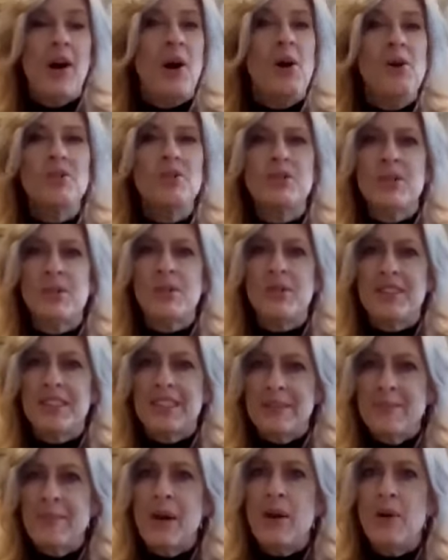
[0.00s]
Also, the
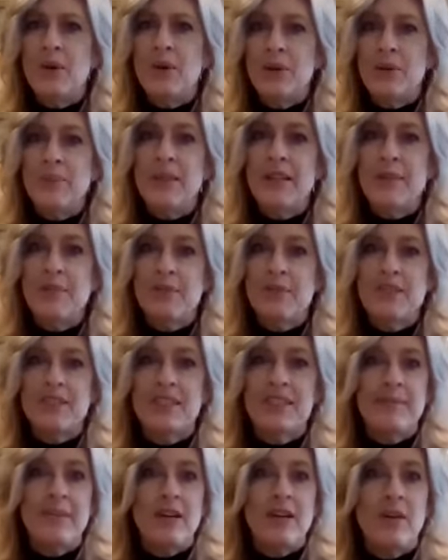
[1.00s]
smell, you'll be able to
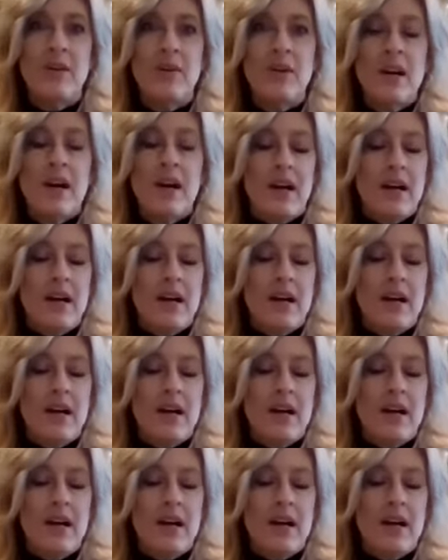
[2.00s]
smell.